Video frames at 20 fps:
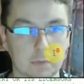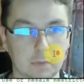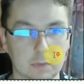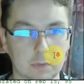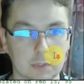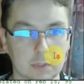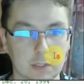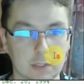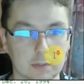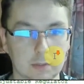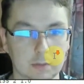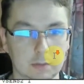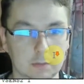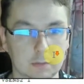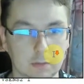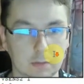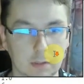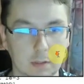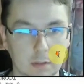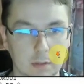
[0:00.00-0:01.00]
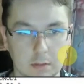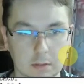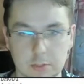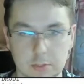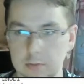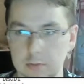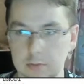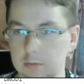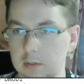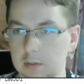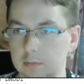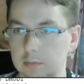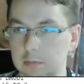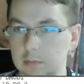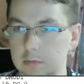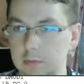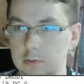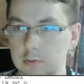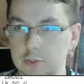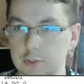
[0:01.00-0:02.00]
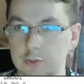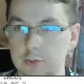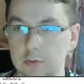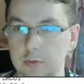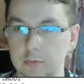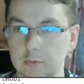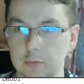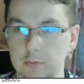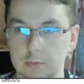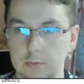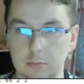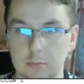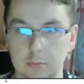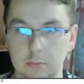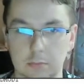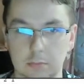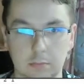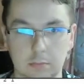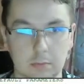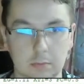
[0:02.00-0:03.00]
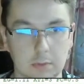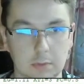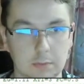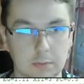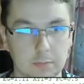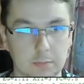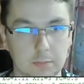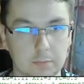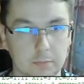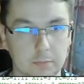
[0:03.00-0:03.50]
then also I will show you the